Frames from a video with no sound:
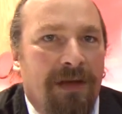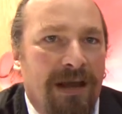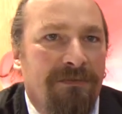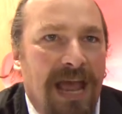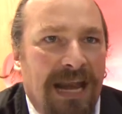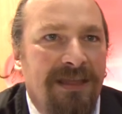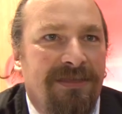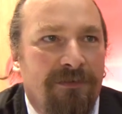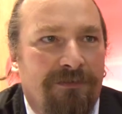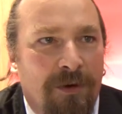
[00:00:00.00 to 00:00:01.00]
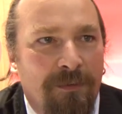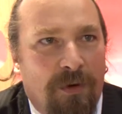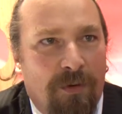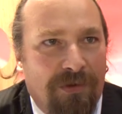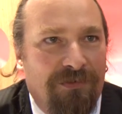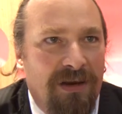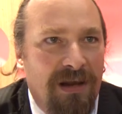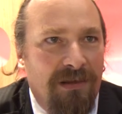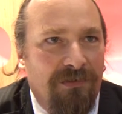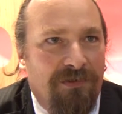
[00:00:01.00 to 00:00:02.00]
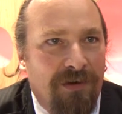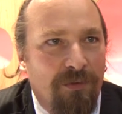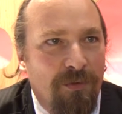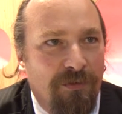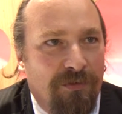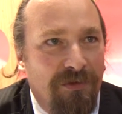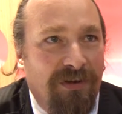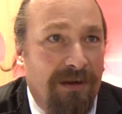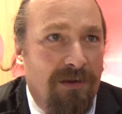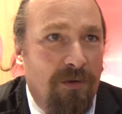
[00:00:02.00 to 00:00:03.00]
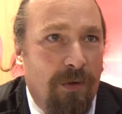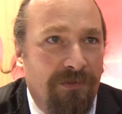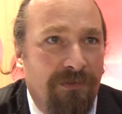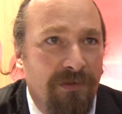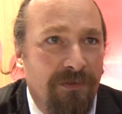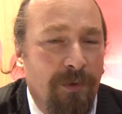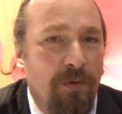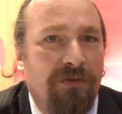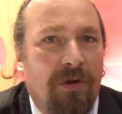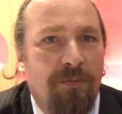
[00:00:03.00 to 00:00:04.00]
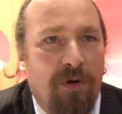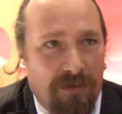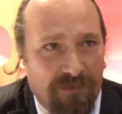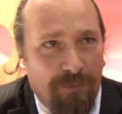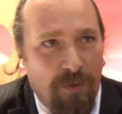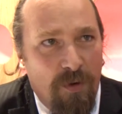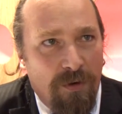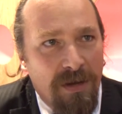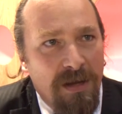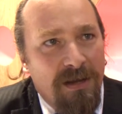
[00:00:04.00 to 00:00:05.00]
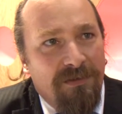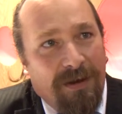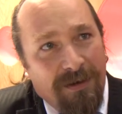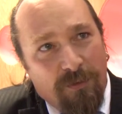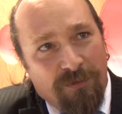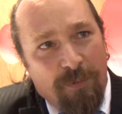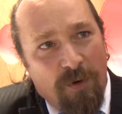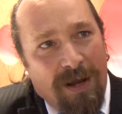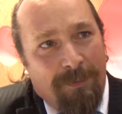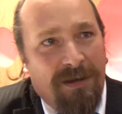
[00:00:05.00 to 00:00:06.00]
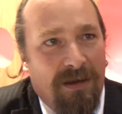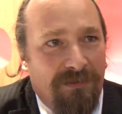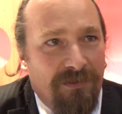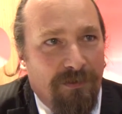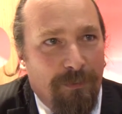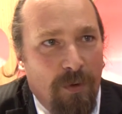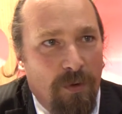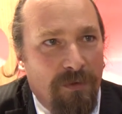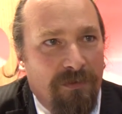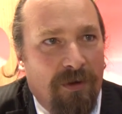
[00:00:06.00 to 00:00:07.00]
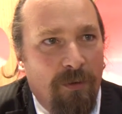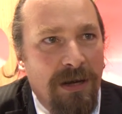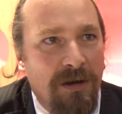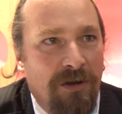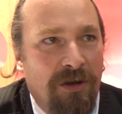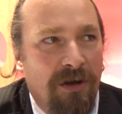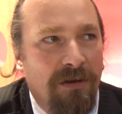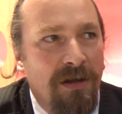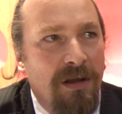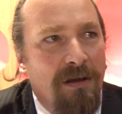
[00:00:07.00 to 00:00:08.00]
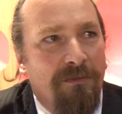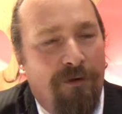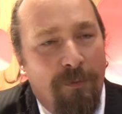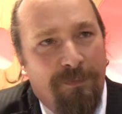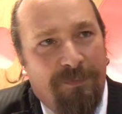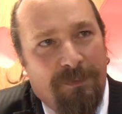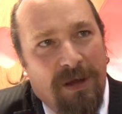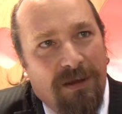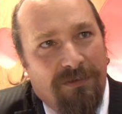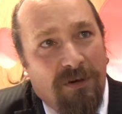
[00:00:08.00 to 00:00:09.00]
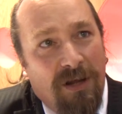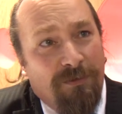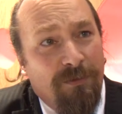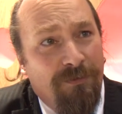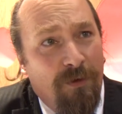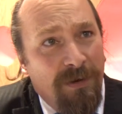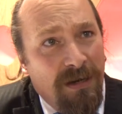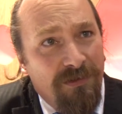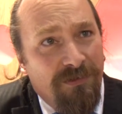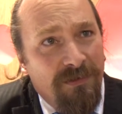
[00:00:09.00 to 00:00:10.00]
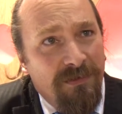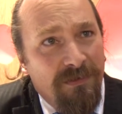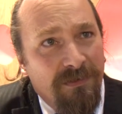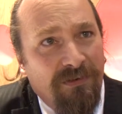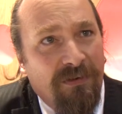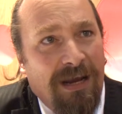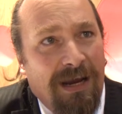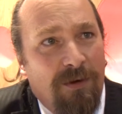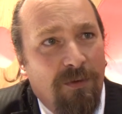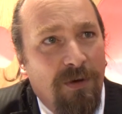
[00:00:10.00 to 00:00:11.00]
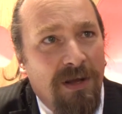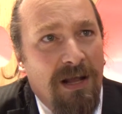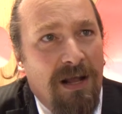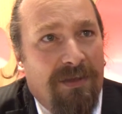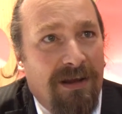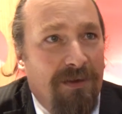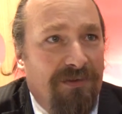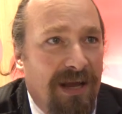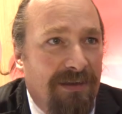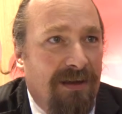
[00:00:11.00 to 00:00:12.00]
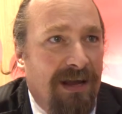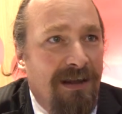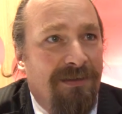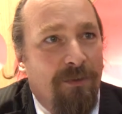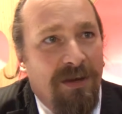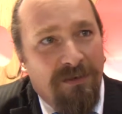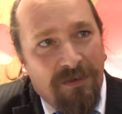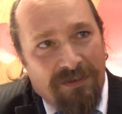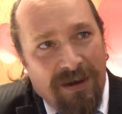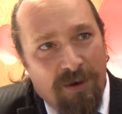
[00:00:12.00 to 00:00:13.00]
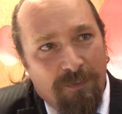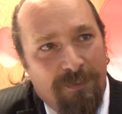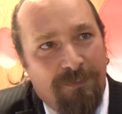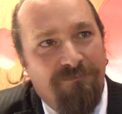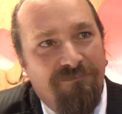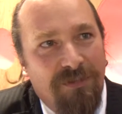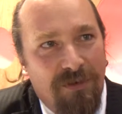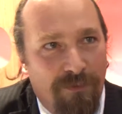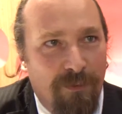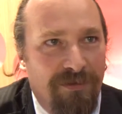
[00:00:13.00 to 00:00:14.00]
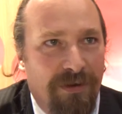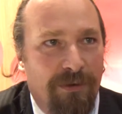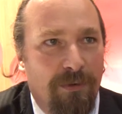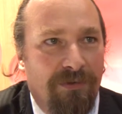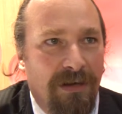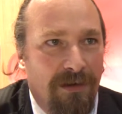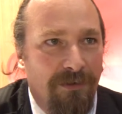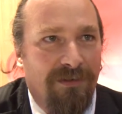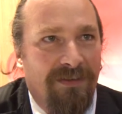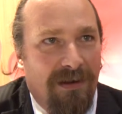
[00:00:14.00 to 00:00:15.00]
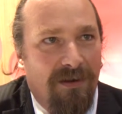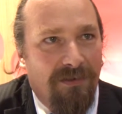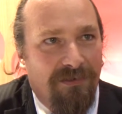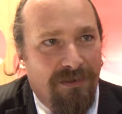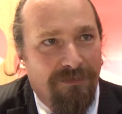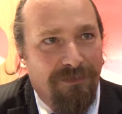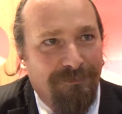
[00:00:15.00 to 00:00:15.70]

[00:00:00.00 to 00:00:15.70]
anything from questionnaires, general sort of technical questions, but also product support, technical support, application support. So we look at sort of customers' formulations, how they go together, anything we can do to help, novel materials, inclusion, that kind of stuff.